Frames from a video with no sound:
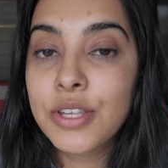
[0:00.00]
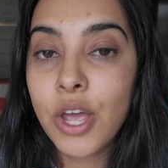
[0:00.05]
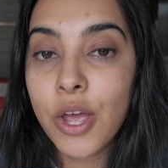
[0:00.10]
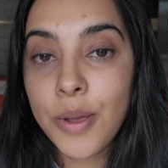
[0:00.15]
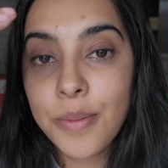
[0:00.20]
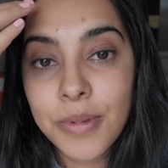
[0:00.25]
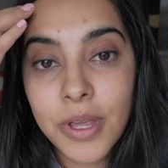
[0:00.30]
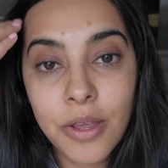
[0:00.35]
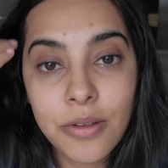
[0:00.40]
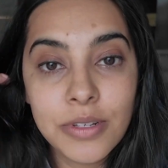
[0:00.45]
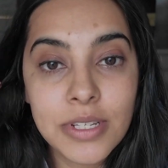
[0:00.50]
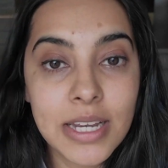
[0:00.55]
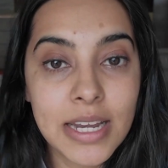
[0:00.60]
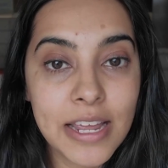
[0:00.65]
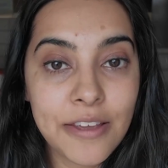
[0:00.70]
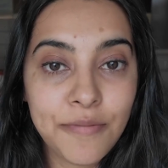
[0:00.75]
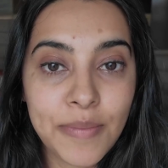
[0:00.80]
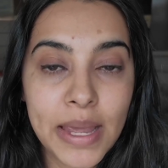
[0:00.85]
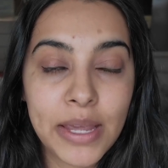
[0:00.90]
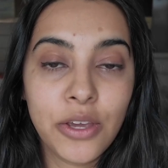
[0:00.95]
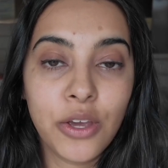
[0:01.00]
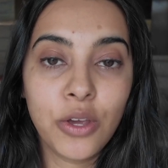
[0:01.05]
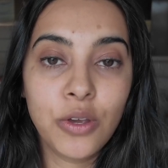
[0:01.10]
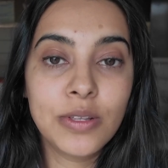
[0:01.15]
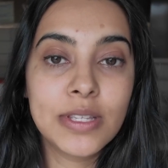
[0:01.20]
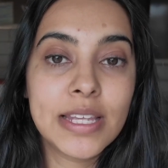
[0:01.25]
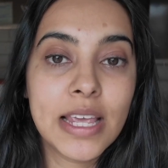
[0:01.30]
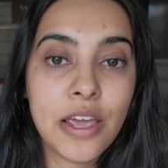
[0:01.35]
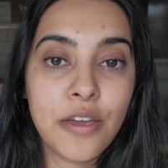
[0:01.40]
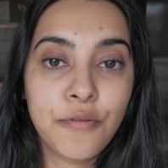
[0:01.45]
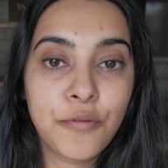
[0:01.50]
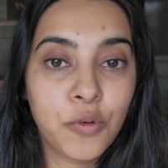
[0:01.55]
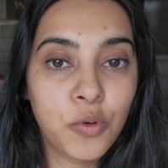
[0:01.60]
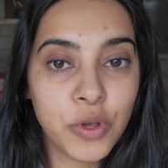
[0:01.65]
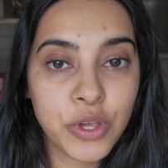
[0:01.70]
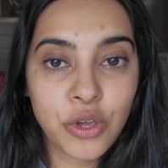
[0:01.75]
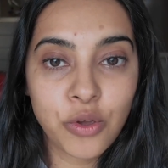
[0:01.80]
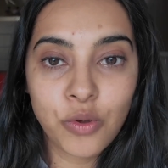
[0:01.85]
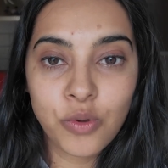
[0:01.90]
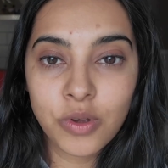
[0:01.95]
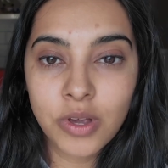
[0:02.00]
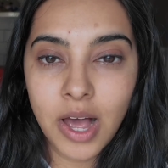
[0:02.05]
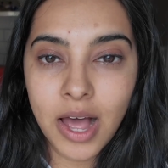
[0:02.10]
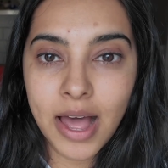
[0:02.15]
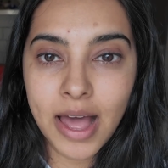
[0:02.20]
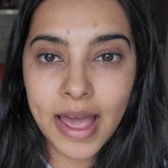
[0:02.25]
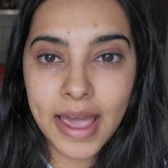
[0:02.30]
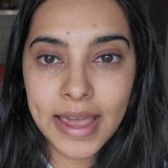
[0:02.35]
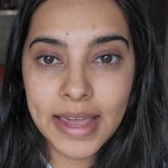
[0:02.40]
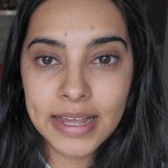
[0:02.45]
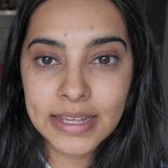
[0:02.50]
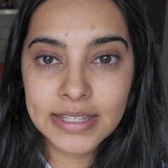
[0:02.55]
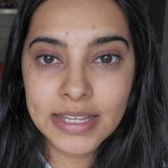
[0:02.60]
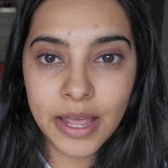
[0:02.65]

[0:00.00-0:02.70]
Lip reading: I'm going to leave my codes here for you guys.